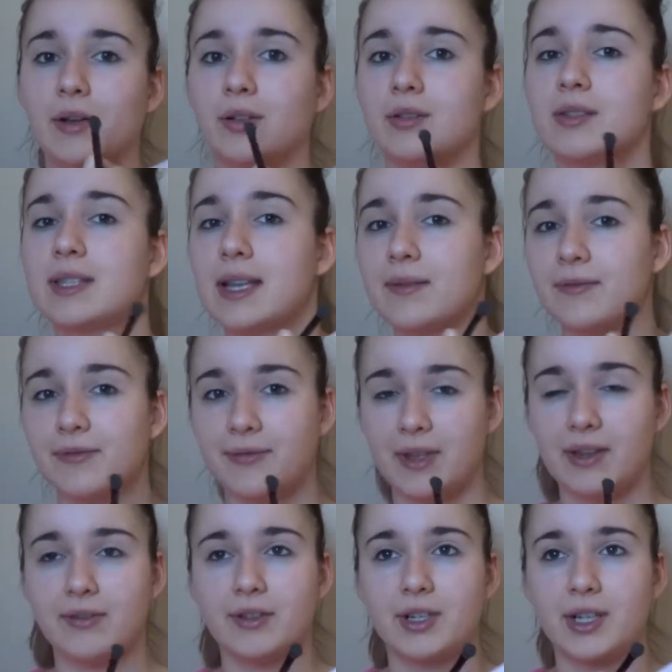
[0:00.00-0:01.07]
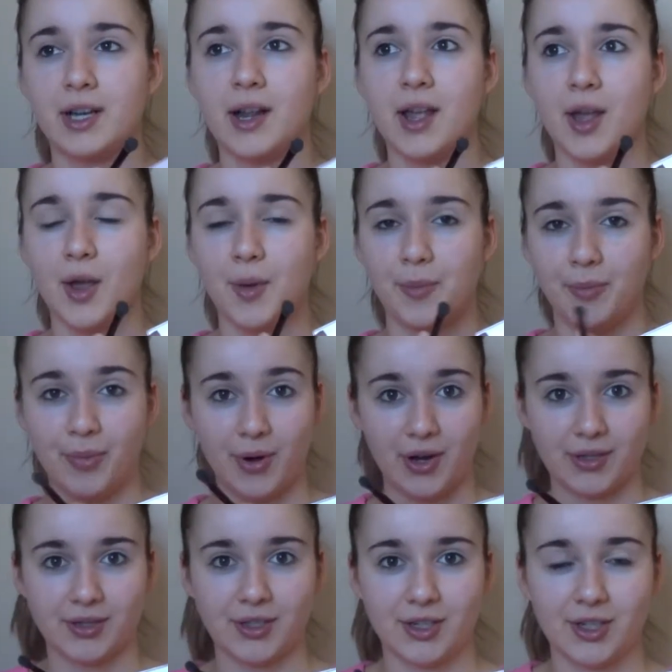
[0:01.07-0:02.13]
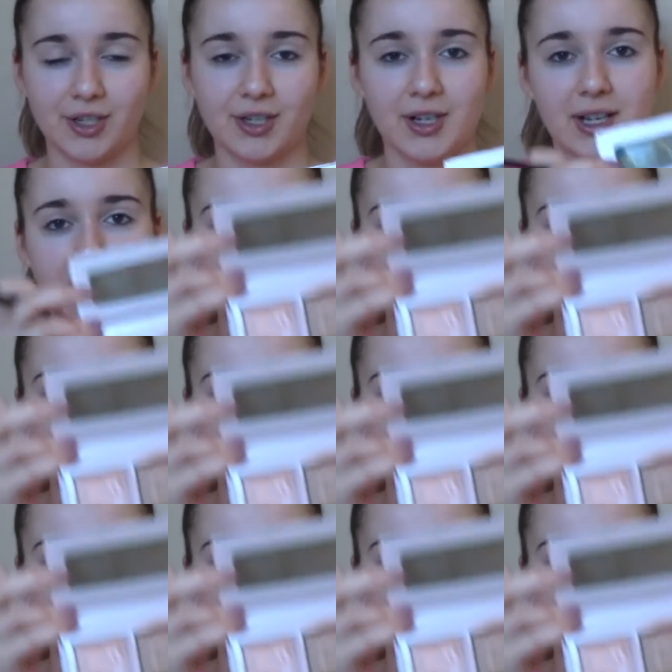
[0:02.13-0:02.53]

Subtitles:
all-time favorite bronzer.